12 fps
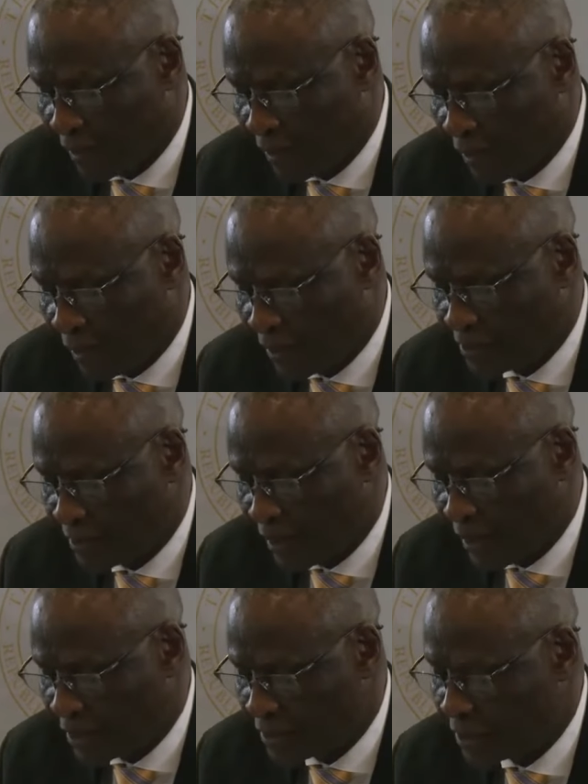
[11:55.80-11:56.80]
the
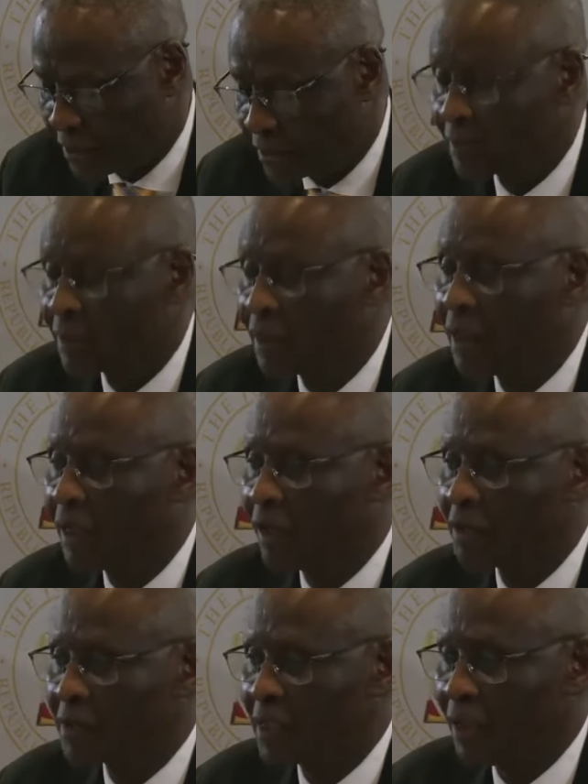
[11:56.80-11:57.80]
SAS
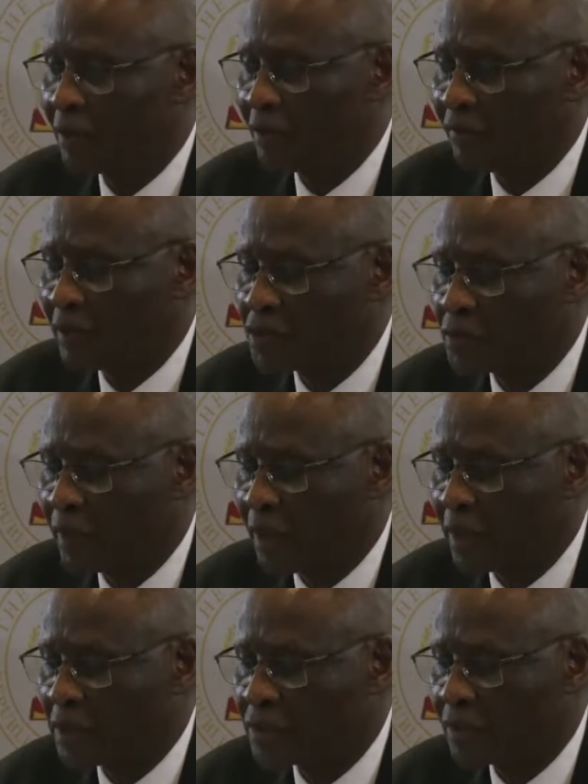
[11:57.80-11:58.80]
lost a lot of
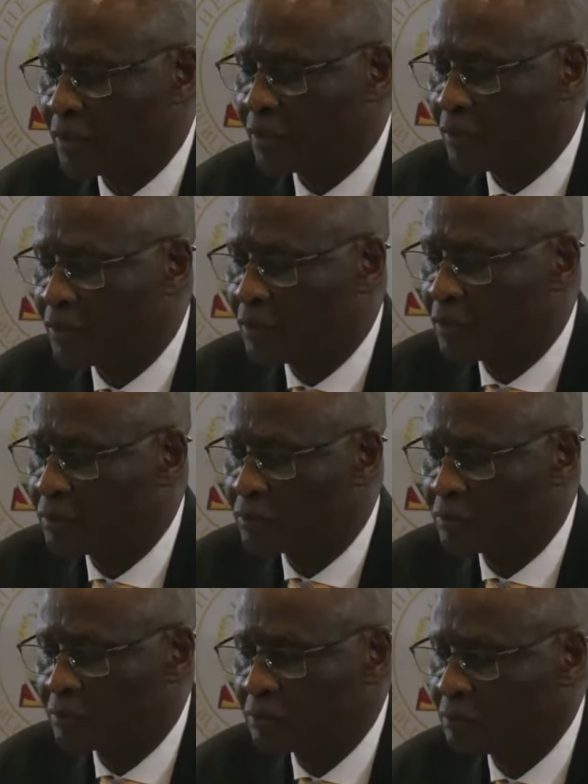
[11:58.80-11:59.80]
experience through
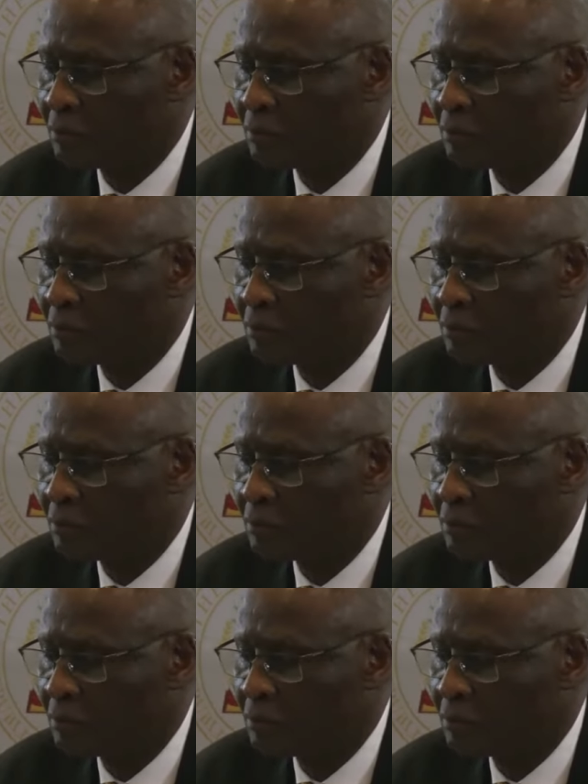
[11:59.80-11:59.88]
